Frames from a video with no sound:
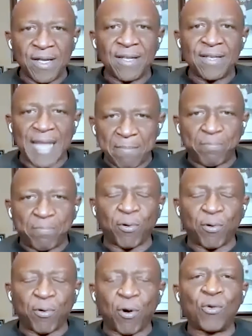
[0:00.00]
They
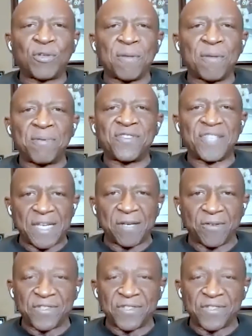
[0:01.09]
broke the seal.